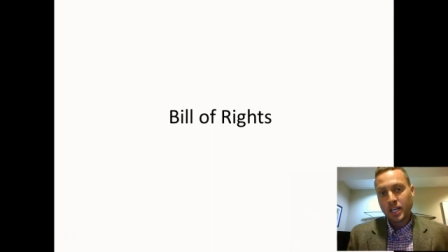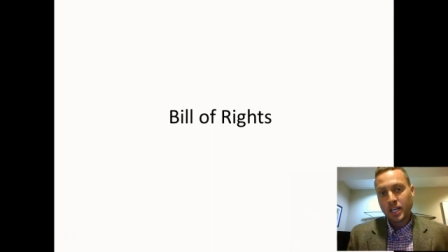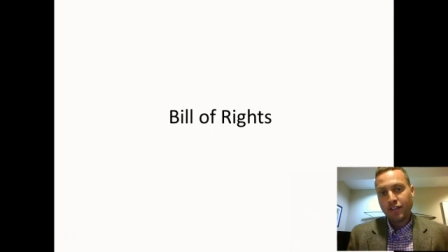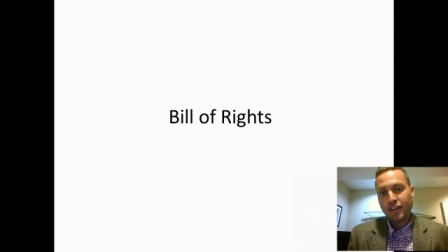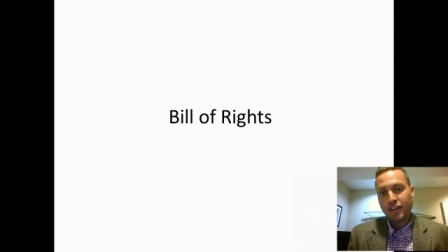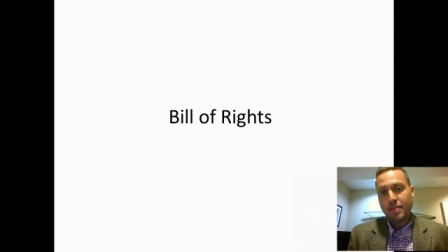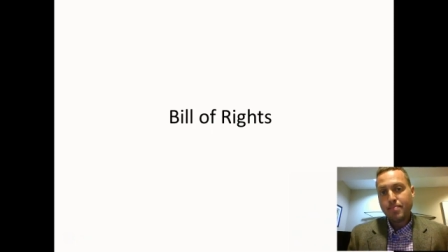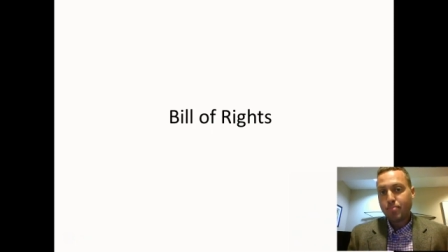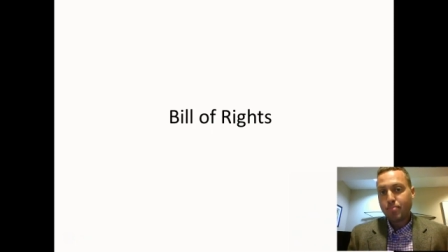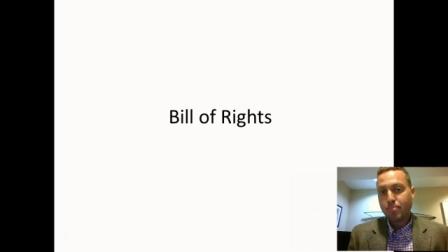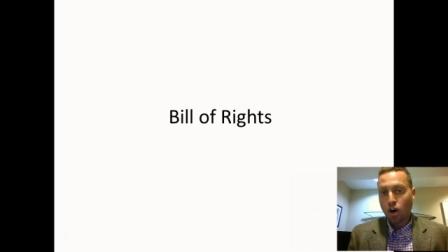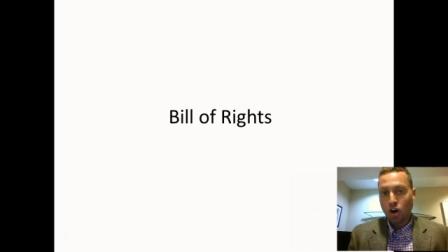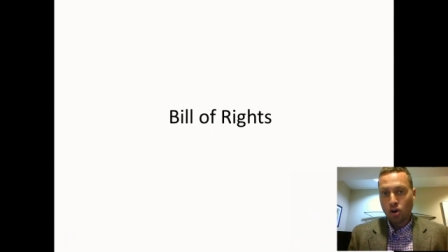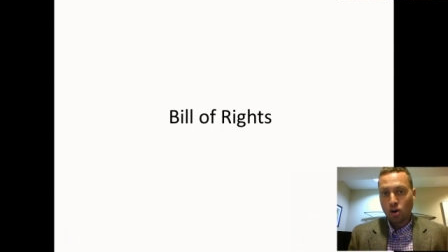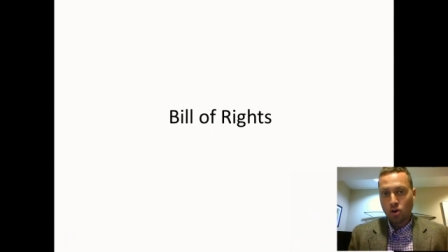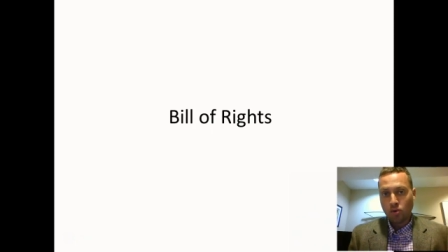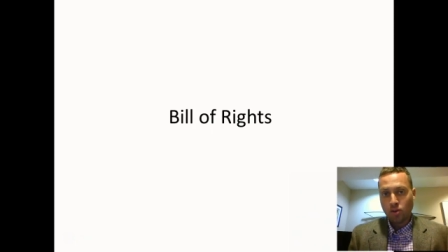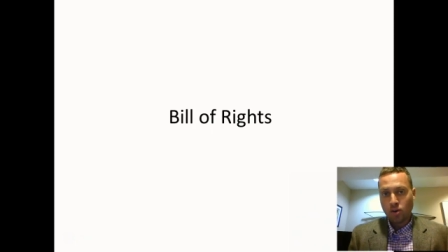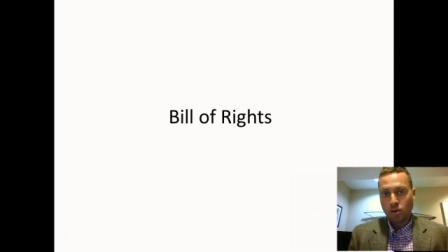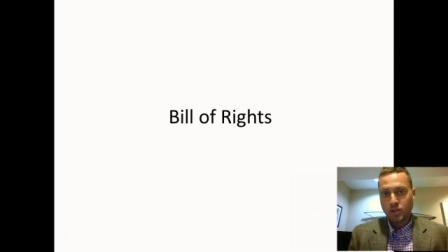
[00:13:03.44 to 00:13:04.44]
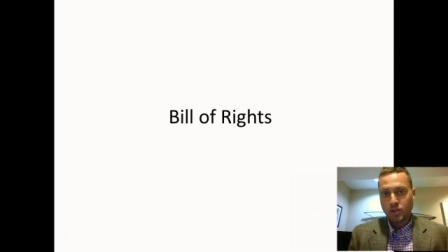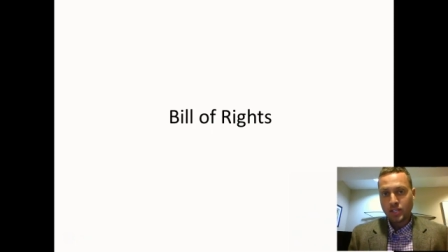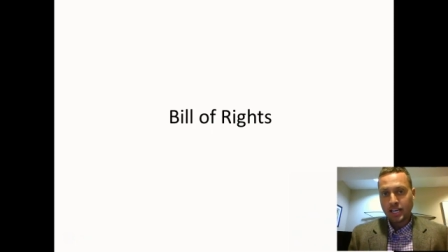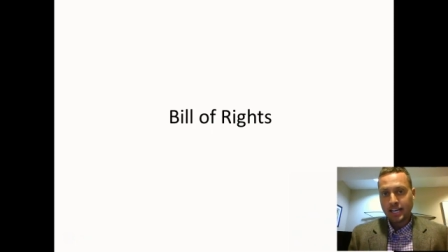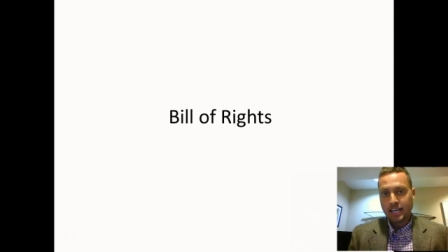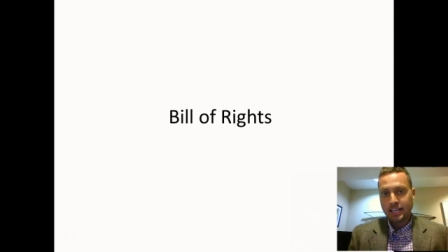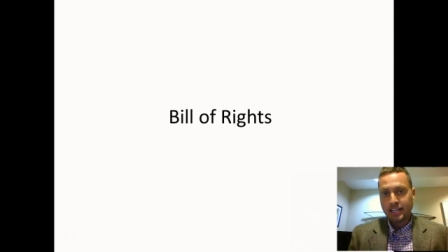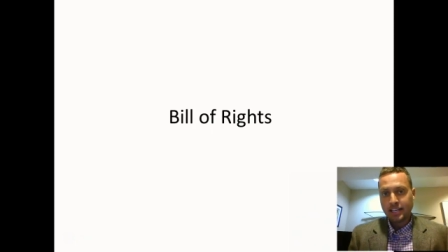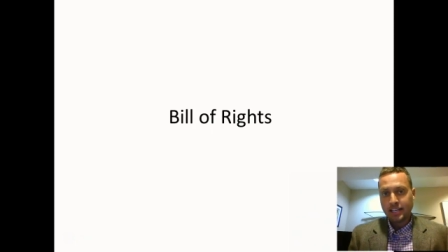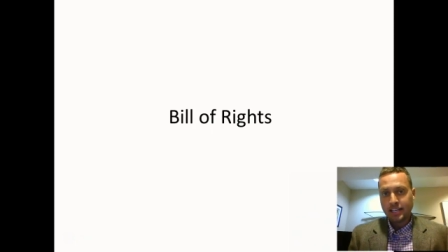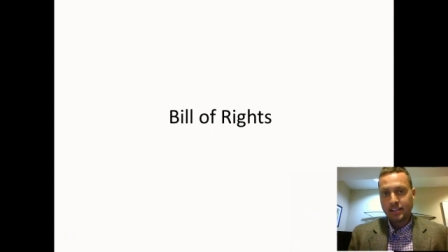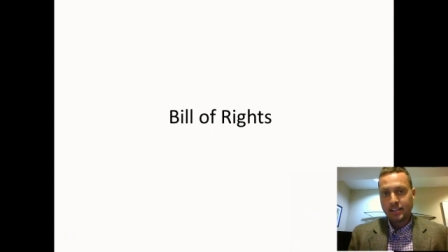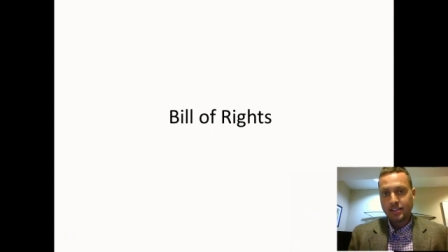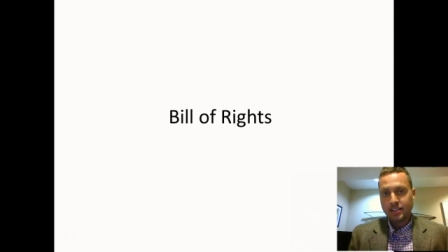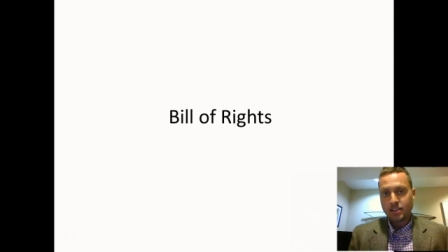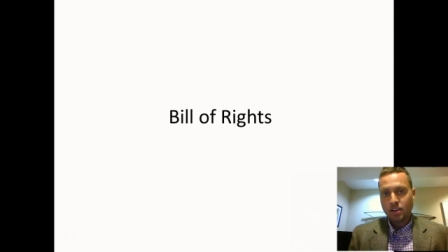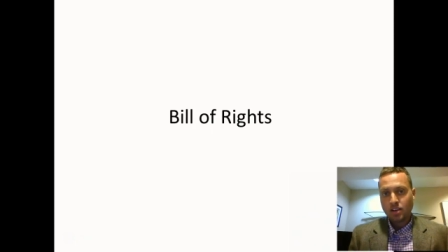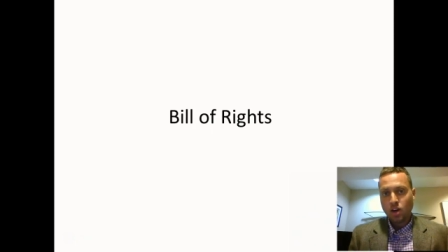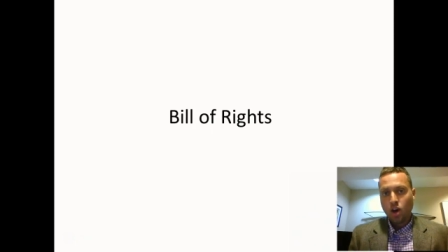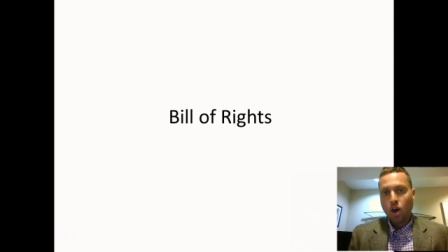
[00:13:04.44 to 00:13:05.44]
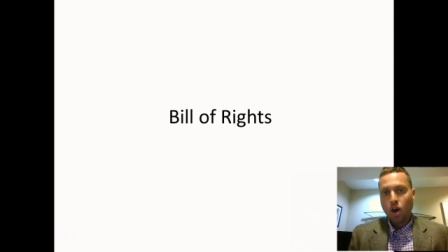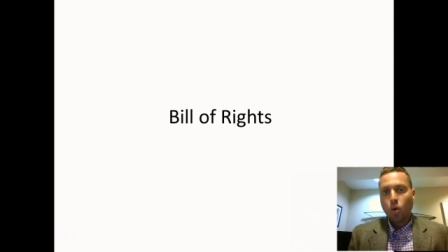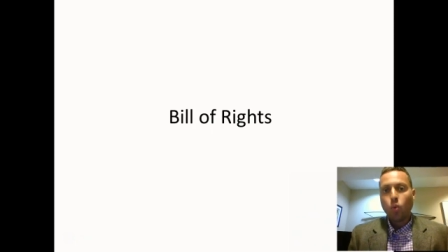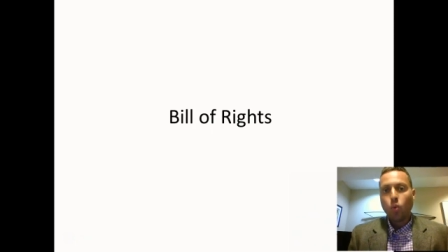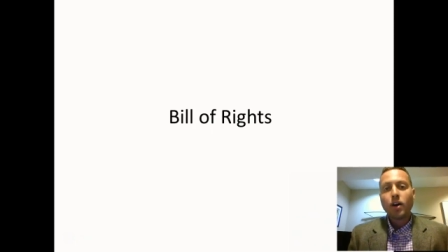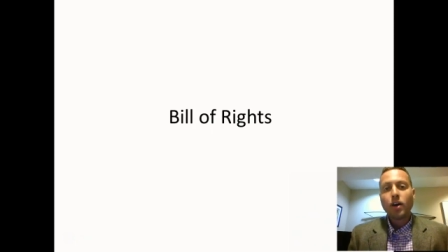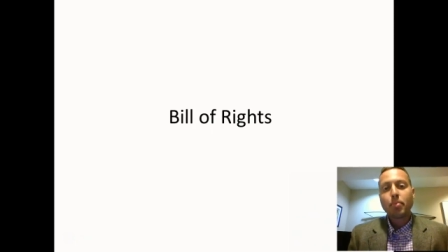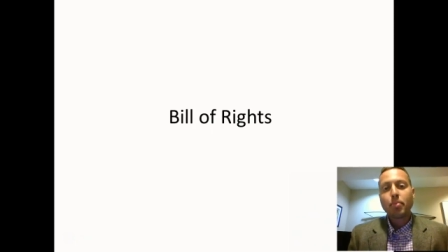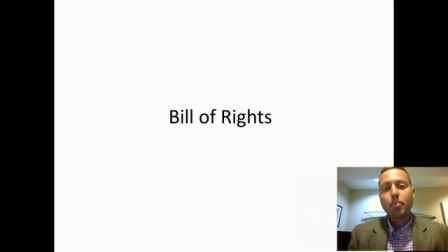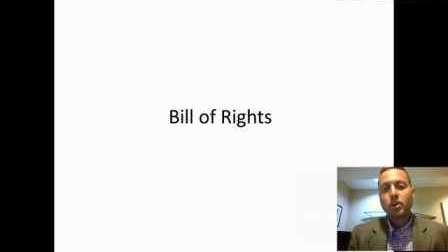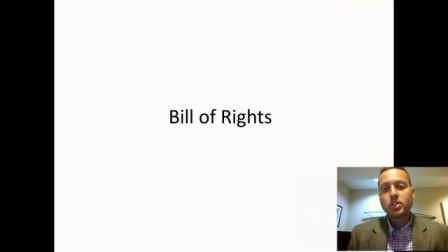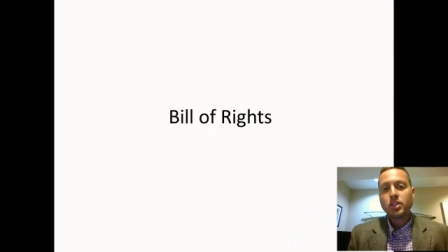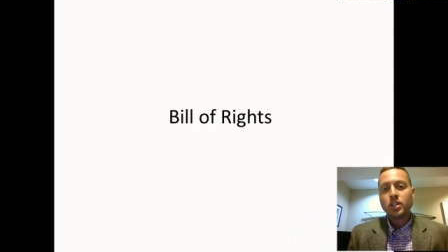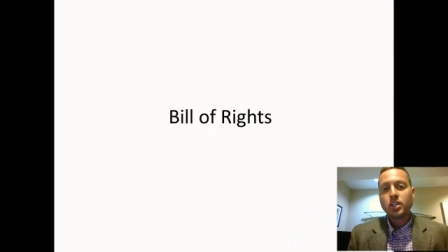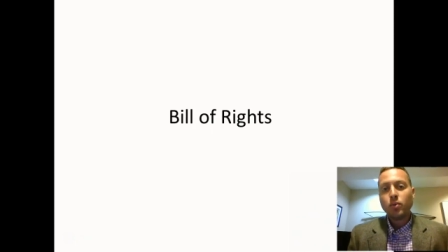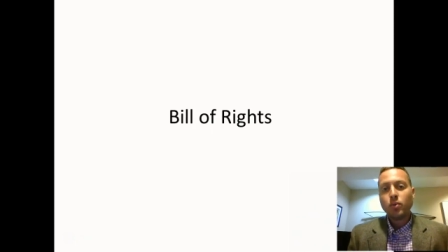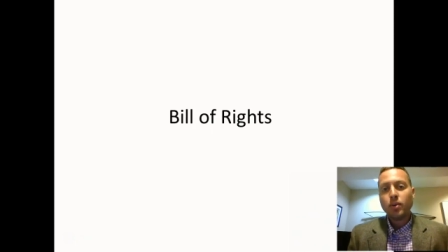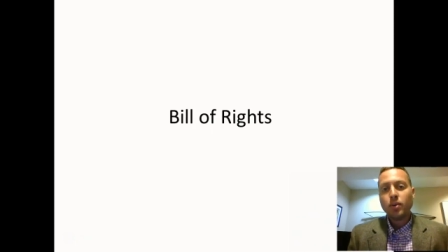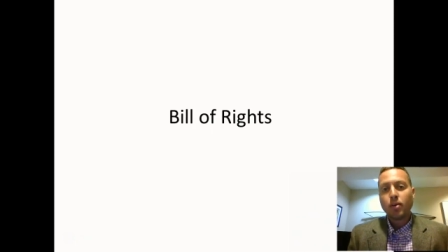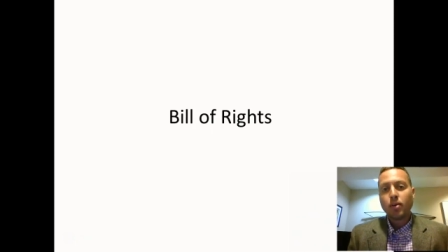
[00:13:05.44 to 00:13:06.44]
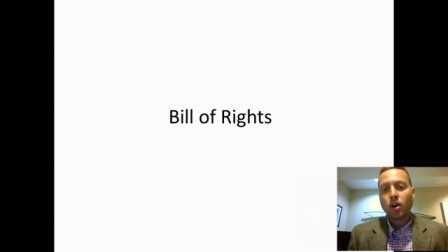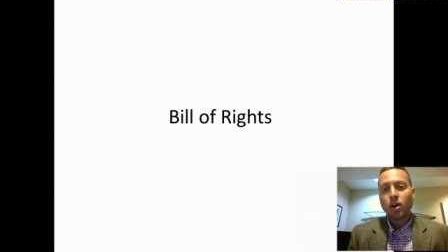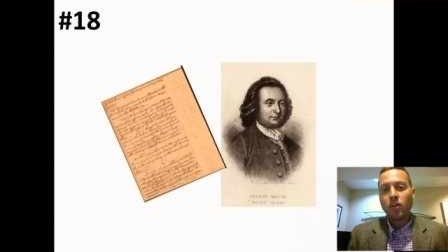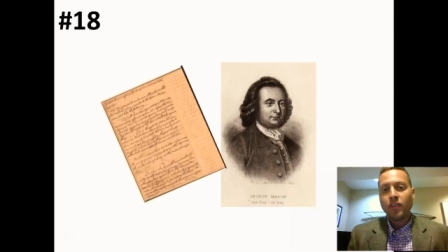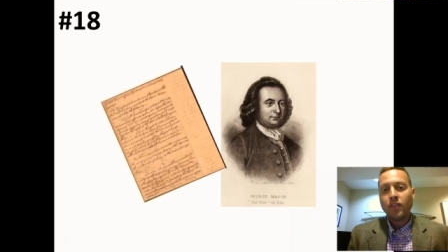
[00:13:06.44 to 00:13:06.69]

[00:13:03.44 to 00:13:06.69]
He borrowed those ideas. One person who he borrowed the